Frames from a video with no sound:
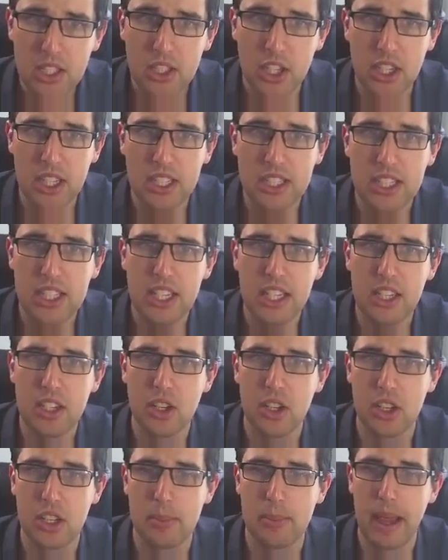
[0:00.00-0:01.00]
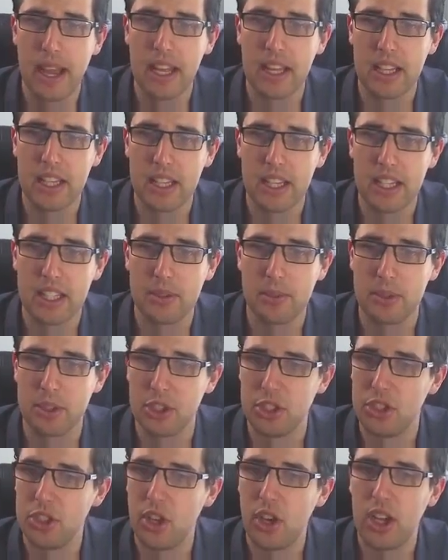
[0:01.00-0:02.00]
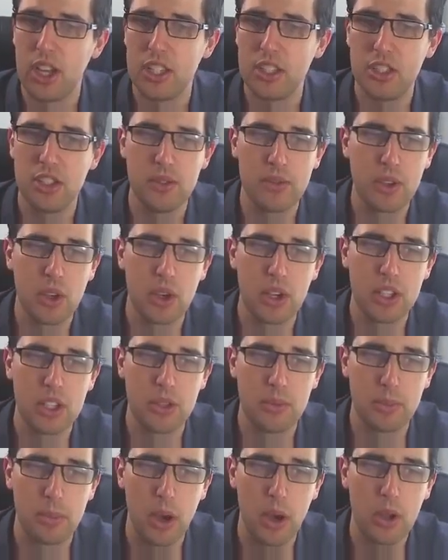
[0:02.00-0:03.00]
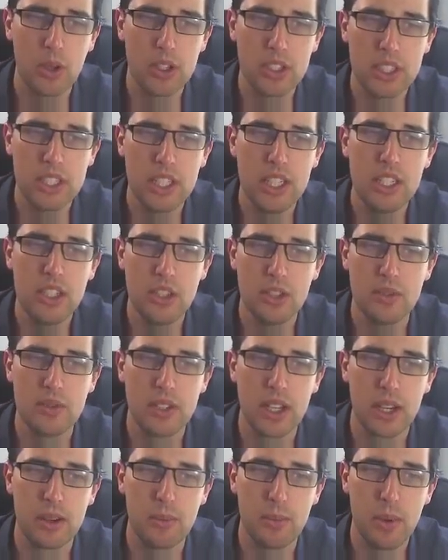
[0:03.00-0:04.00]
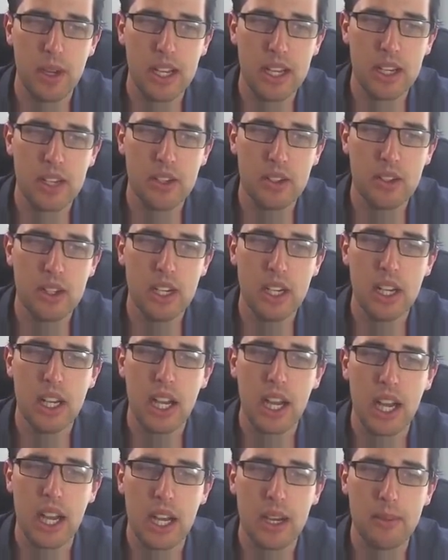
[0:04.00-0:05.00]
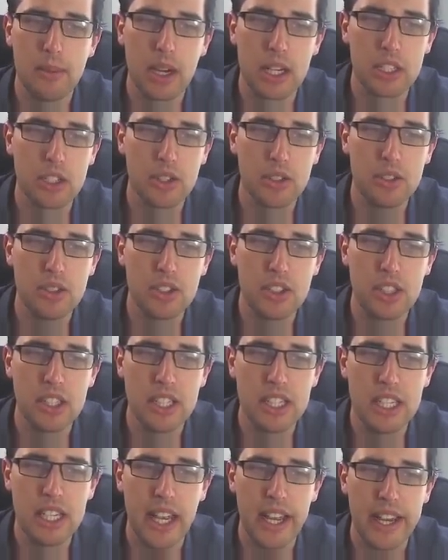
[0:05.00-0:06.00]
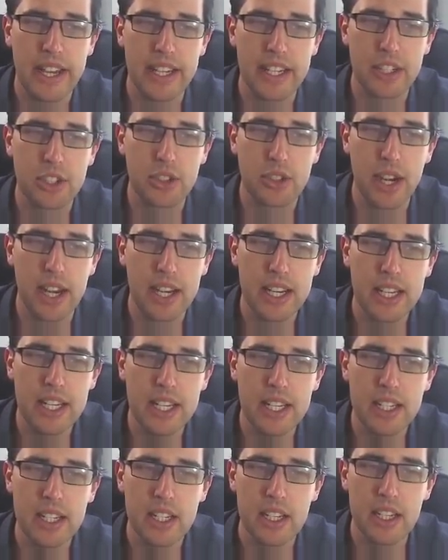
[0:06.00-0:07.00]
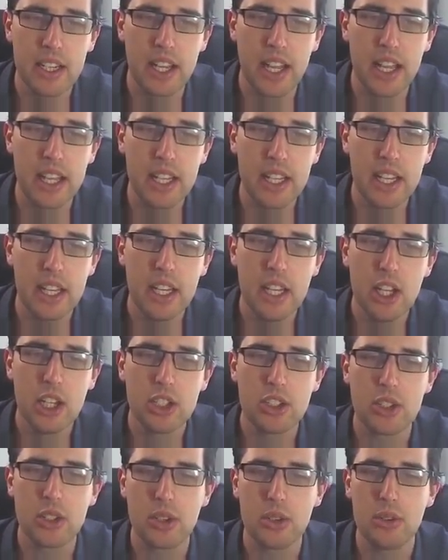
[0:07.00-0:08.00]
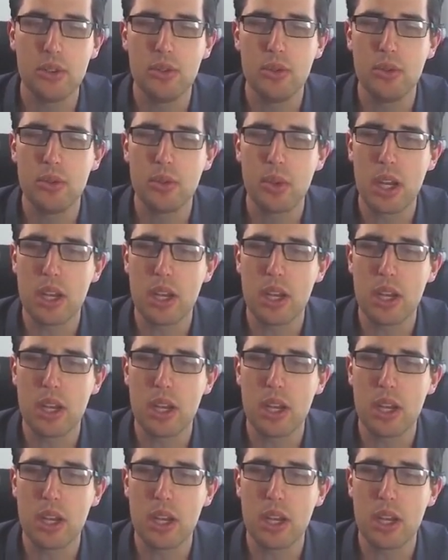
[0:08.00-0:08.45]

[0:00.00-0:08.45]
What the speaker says: So you can see here you've got your mailing list, which is nice. You've got your policies, you've done well. I don't see a tracking, okay? So